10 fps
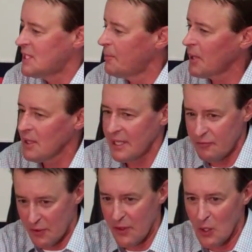typically,
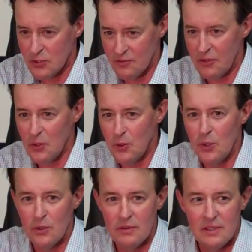for those of you
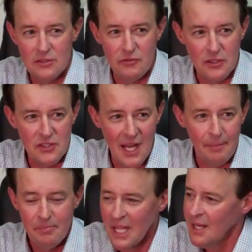who this first
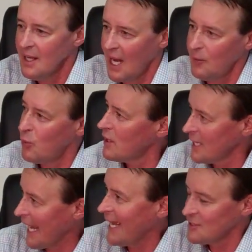time, I
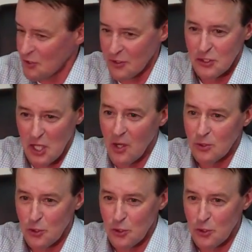rarely answer Jo